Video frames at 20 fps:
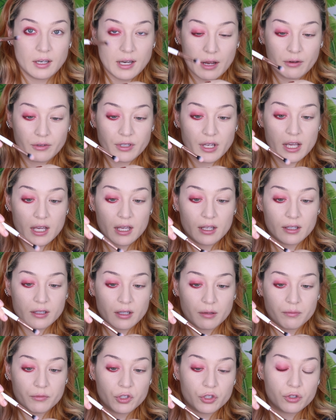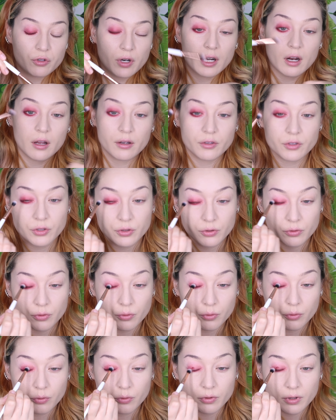Now taking some straight
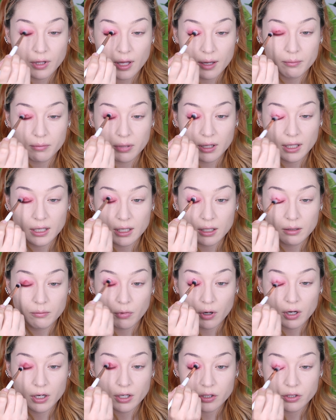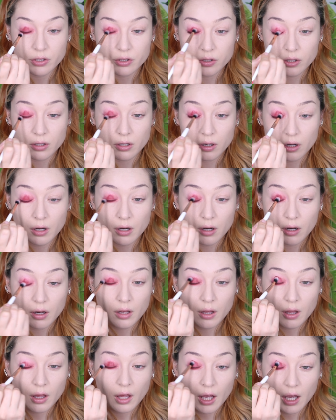onto that blending brush
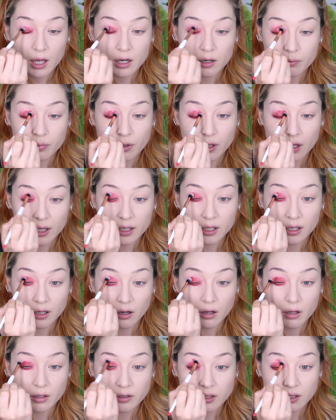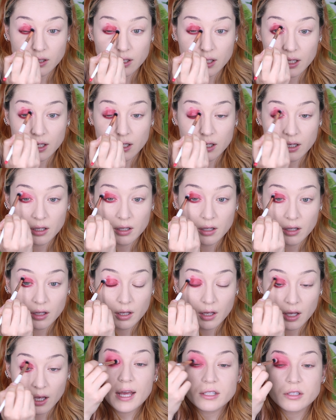and applying it on the lid.
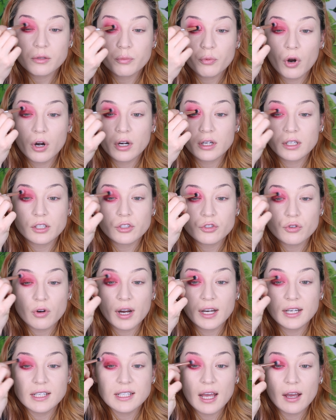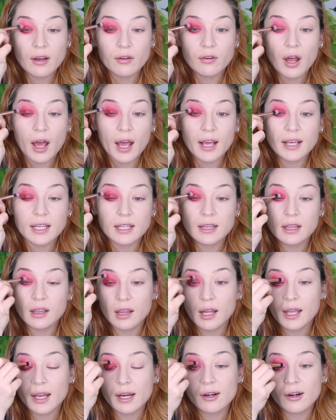As the product is drying down, I
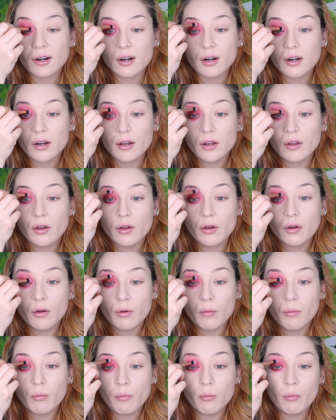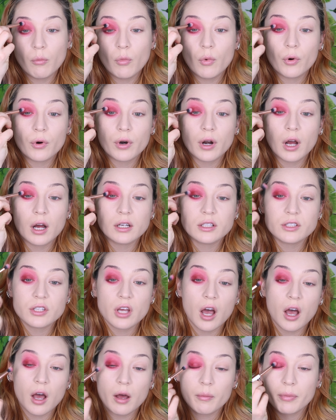can layer more on
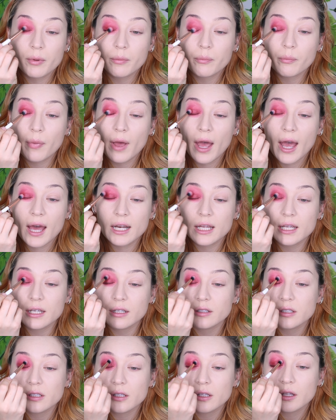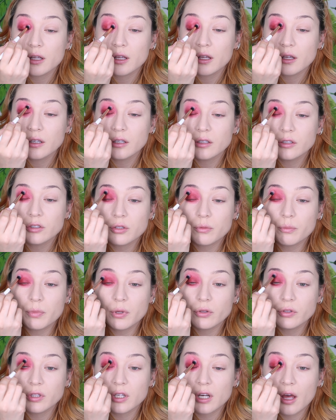top, pat it to
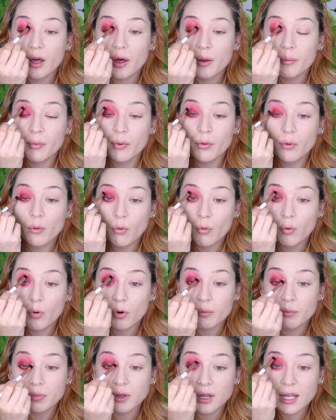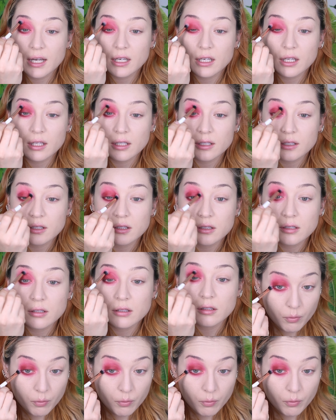build it up, or blend it.